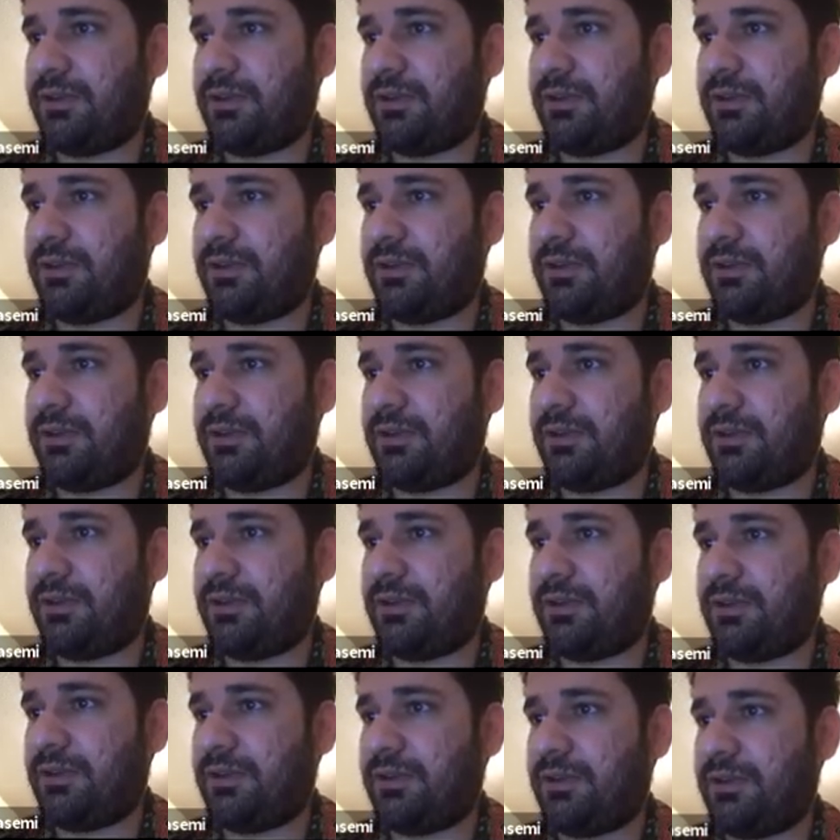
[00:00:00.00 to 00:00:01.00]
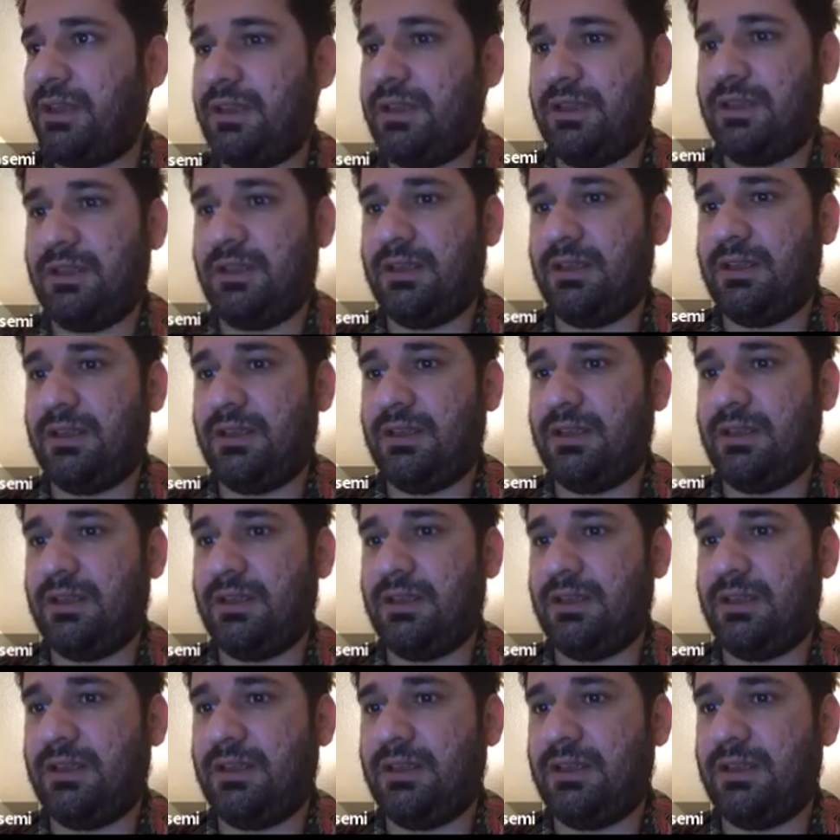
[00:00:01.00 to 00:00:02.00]
this important thing, look, plus 1K,
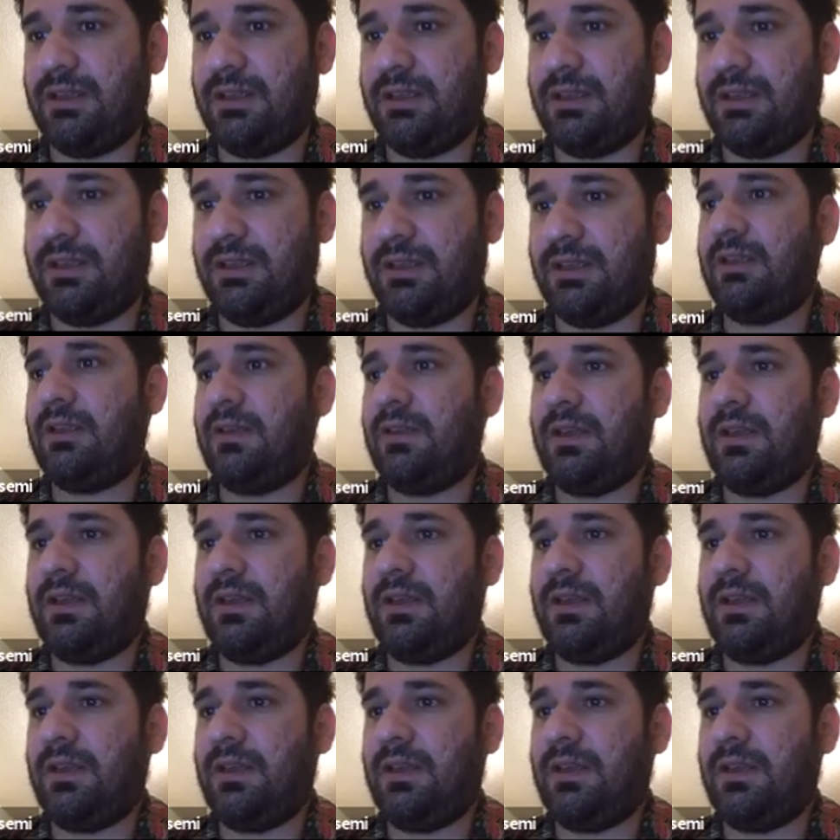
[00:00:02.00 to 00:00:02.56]
right?